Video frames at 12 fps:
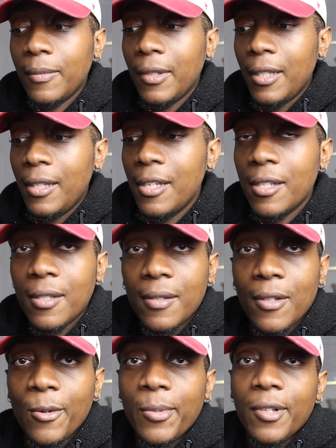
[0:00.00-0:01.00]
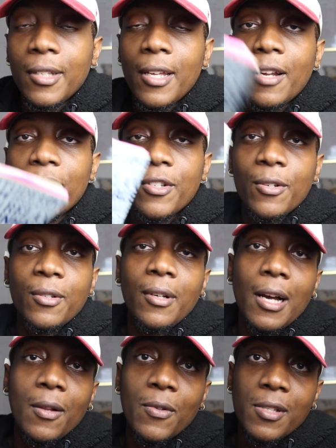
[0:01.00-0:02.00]
in this notebook that I've shown
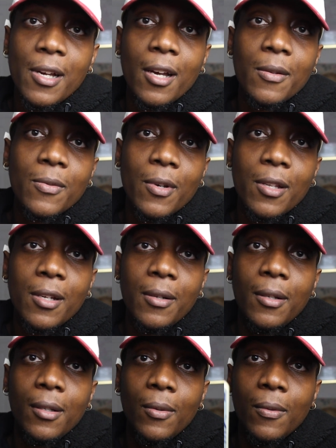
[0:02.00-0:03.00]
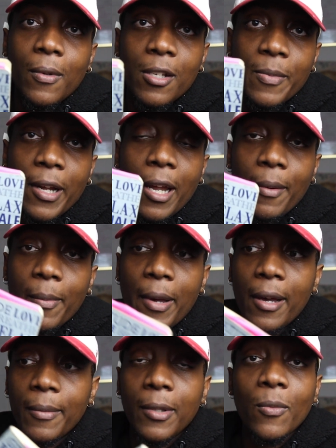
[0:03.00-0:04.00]
countless times, whether in where's my camera
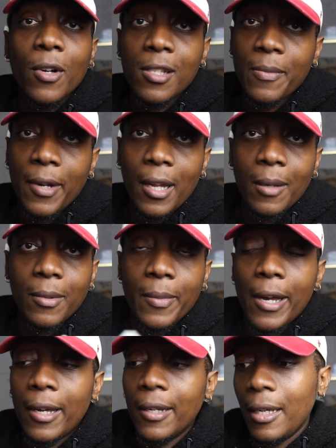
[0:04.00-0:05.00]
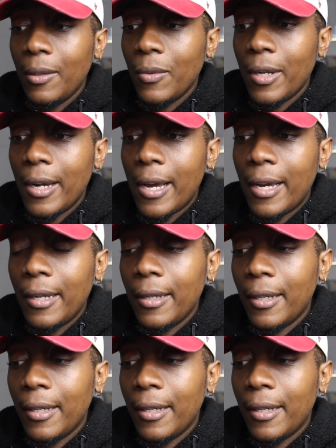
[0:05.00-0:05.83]
bag, I mean what's in my camera bag and whatnot.